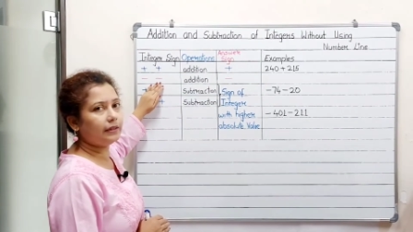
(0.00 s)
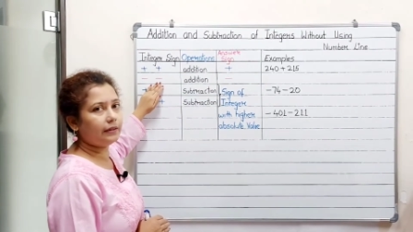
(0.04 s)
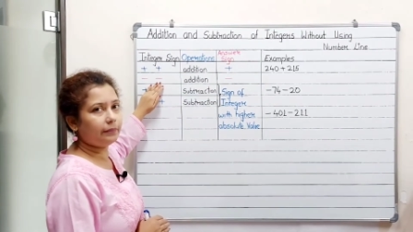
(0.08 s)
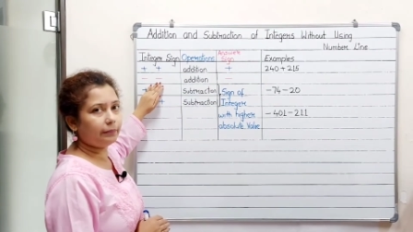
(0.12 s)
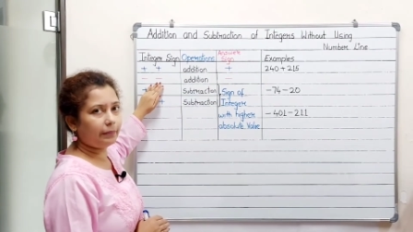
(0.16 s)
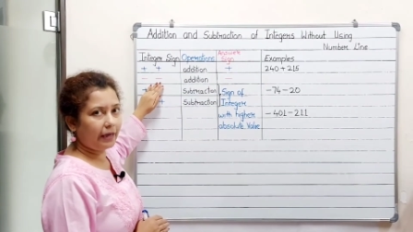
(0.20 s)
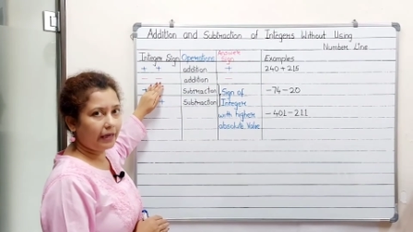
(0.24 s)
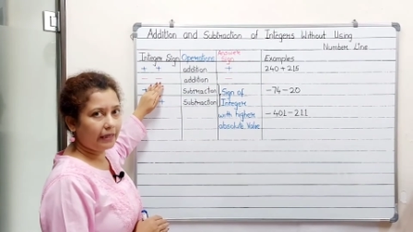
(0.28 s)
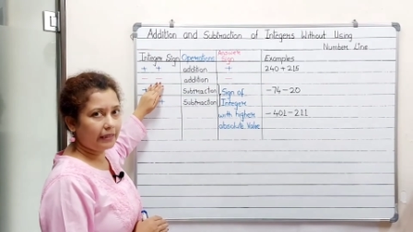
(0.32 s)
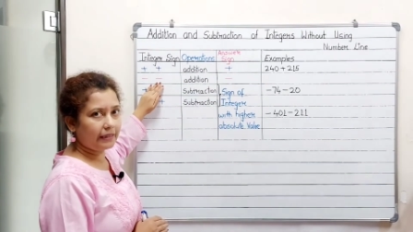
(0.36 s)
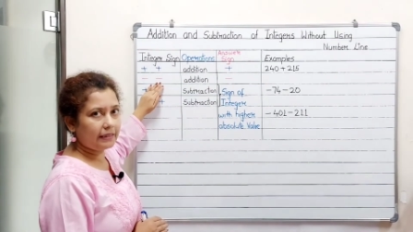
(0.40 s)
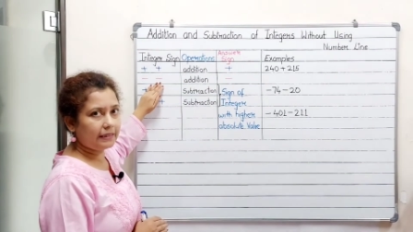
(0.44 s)

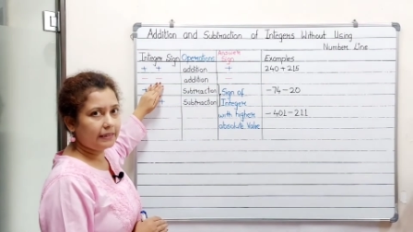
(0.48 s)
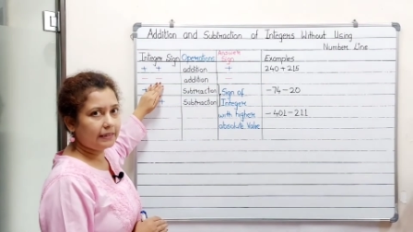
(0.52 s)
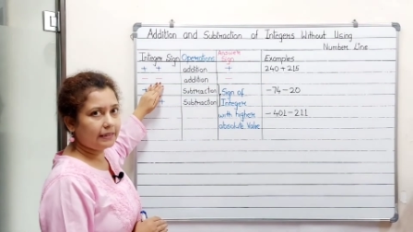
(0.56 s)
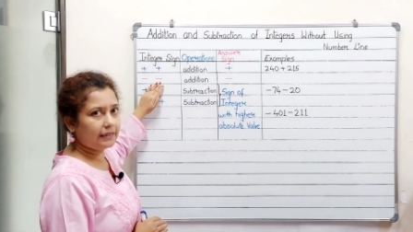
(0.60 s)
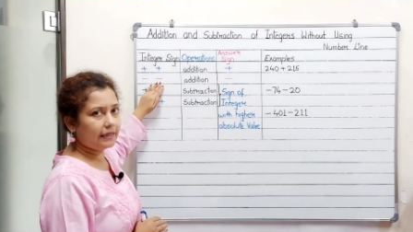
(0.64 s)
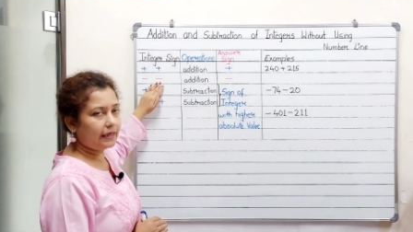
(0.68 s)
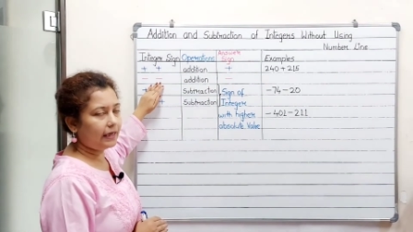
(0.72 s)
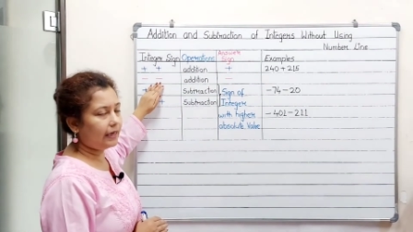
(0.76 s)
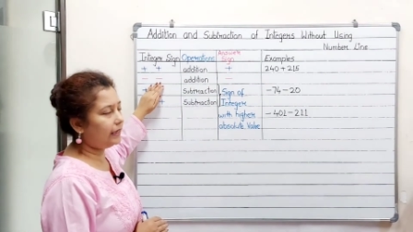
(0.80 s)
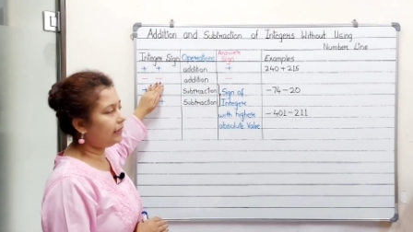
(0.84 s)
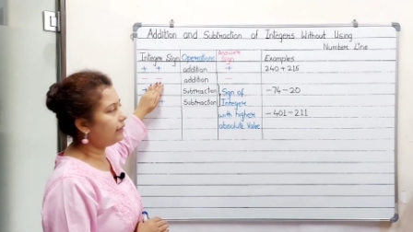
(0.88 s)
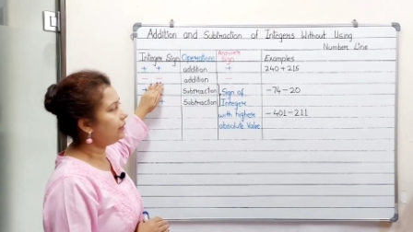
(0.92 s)
minus
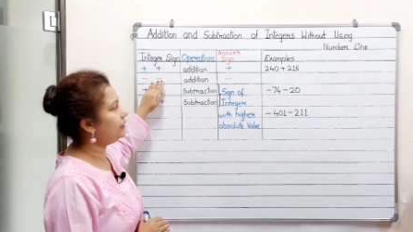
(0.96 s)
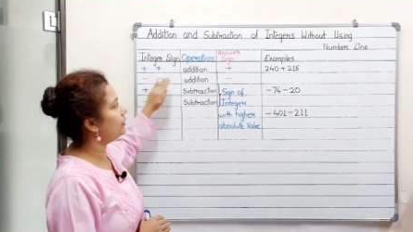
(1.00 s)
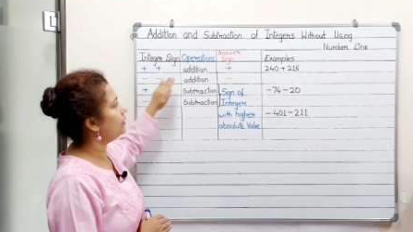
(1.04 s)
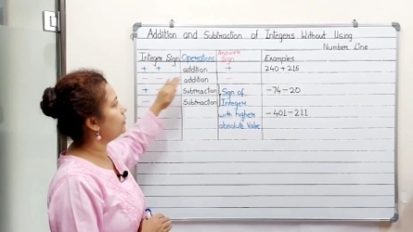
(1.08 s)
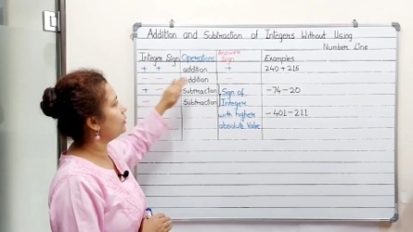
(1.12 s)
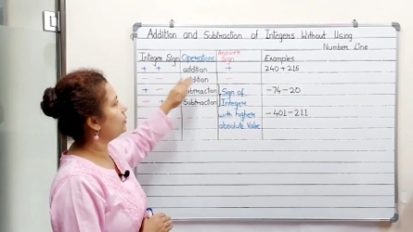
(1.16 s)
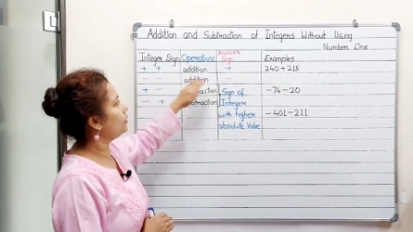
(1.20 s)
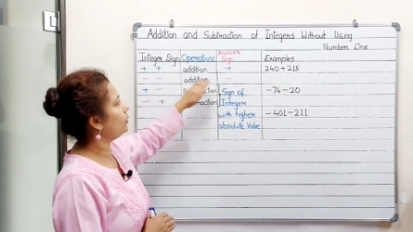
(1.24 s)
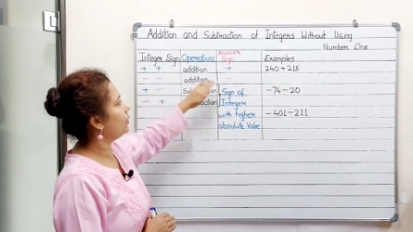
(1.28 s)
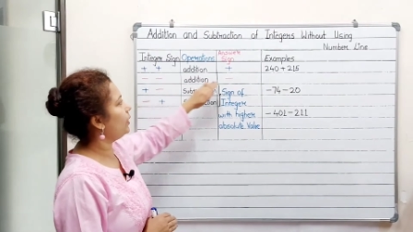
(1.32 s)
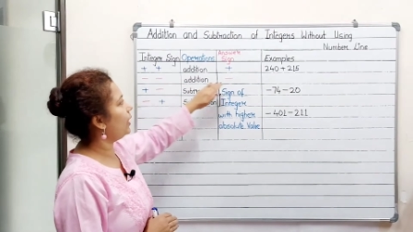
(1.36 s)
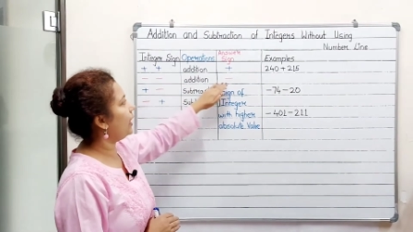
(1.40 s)
sign,
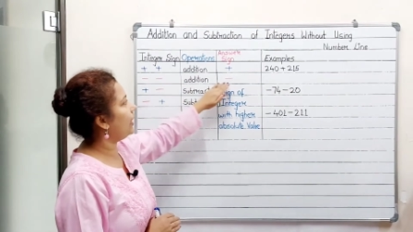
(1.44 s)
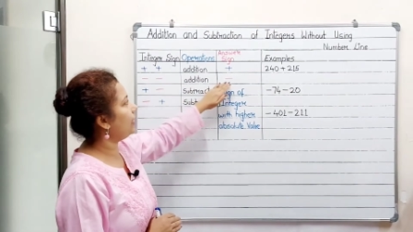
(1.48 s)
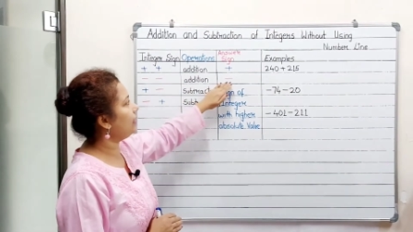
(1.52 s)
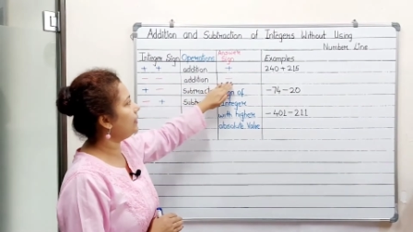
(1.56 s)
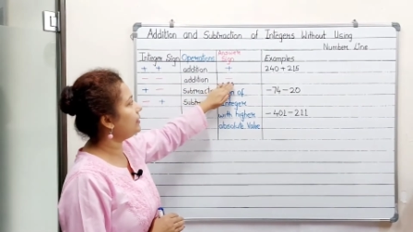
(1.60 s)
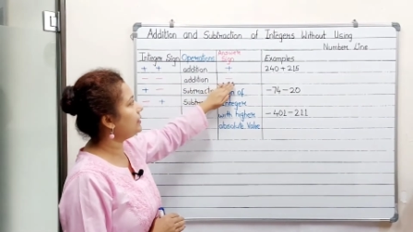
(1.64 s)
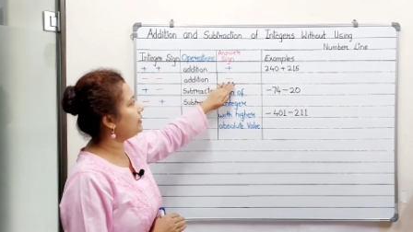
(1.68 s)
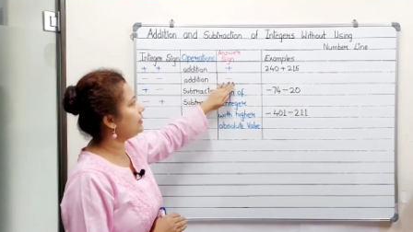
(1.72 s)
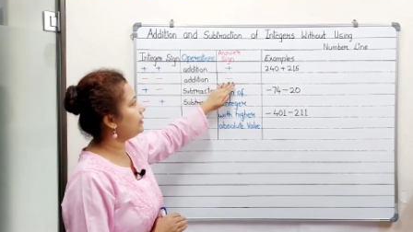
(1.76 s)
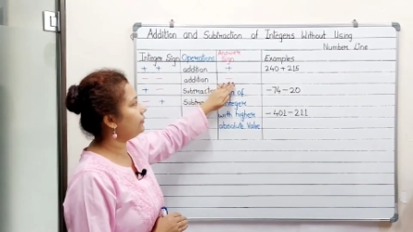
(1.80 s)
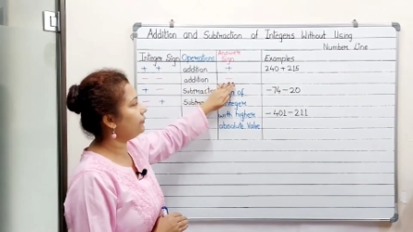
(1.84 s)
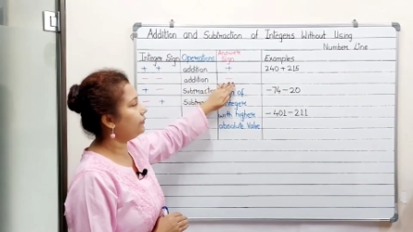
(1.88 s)
so
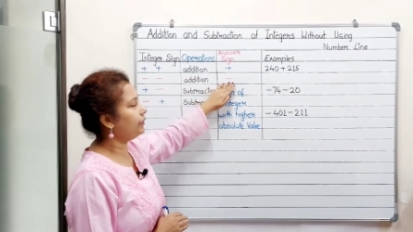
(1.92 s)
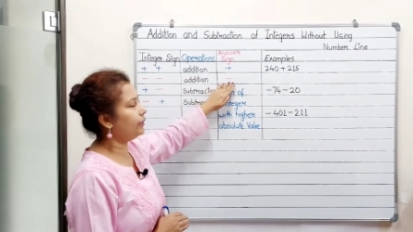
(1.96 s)
answer